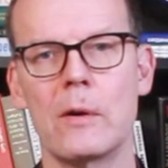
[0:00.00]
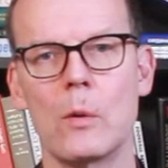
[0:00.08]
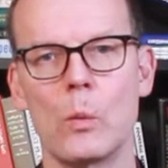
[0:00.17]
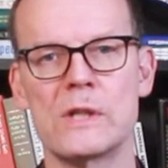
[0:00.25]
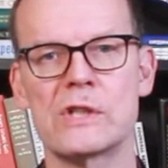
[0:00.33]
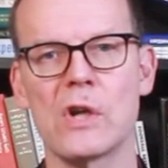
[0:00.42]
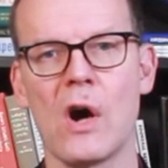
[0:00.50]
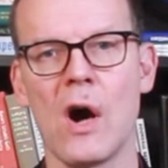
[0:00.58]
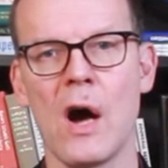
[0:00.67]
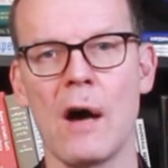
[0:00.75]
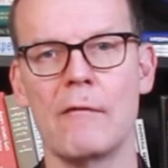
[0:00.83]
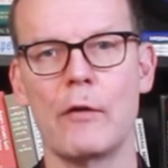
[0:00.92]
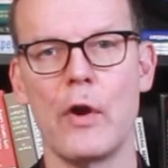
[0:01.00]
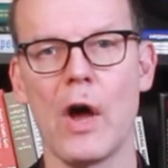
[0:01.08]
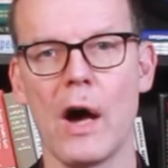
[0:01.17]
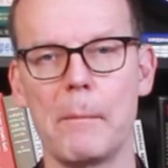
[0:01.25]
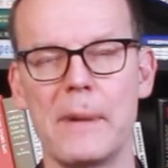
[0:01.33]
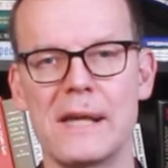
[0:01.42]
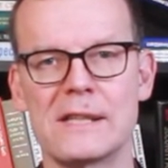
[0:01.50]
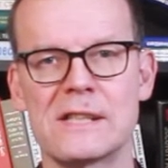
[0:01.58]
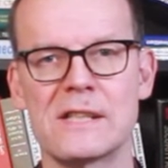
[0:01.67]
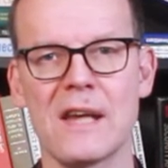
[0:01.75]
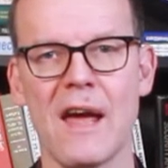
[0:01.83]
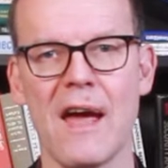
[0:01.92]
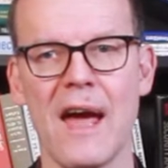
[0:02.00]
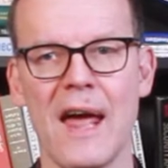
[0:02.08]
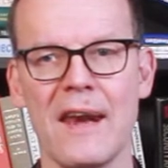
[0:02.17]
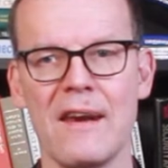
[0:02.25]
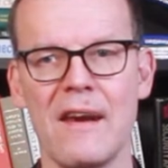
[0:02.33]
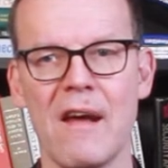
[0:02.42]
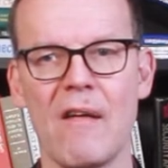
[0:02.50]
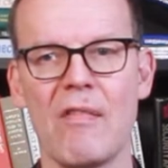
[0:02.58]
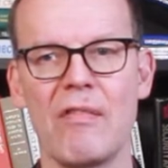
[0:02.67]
which are the derbies, and